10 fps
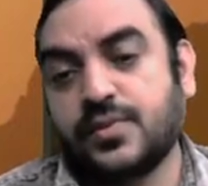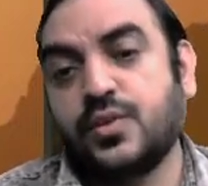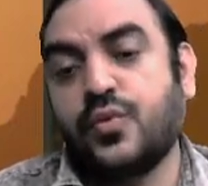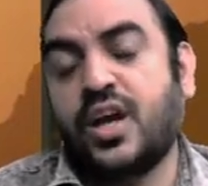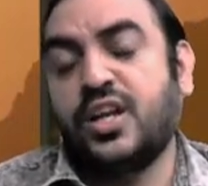
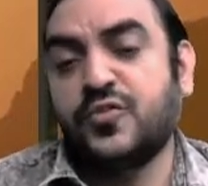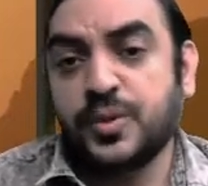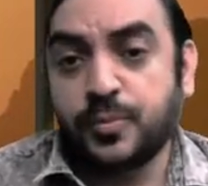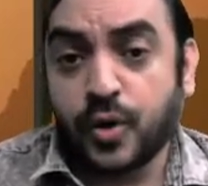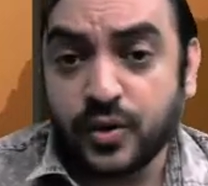Value of the
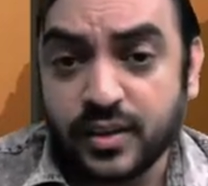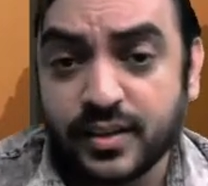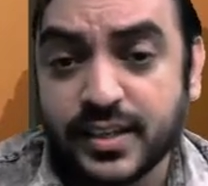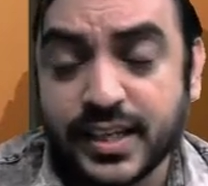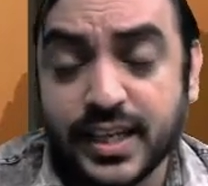bond
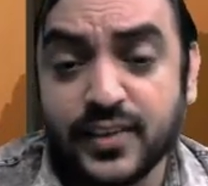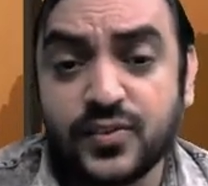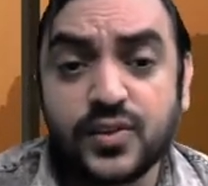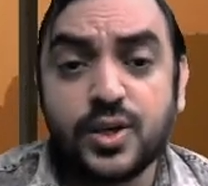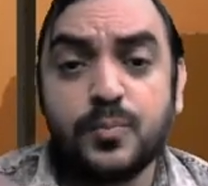
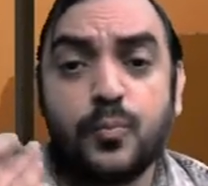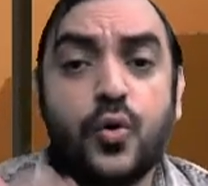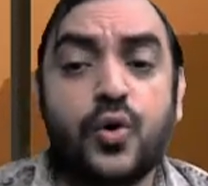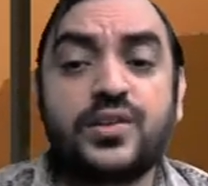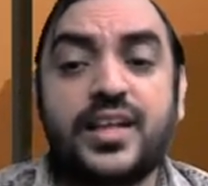is
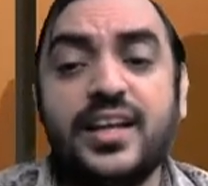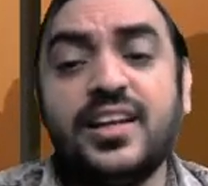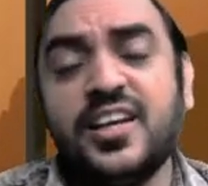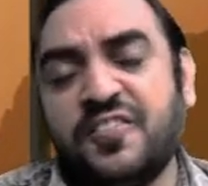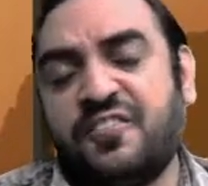more than
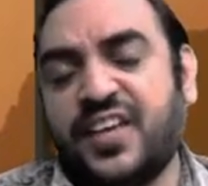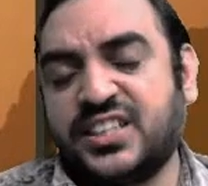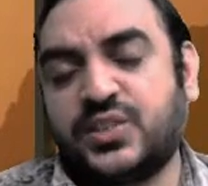face